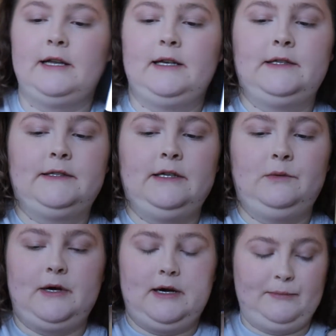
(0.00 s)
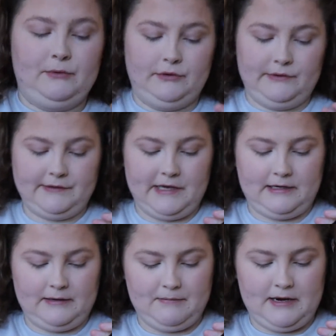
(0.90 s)
and then see what happens, and
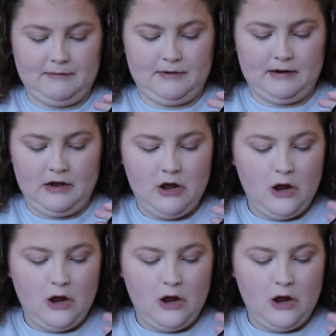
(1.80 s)
then maybe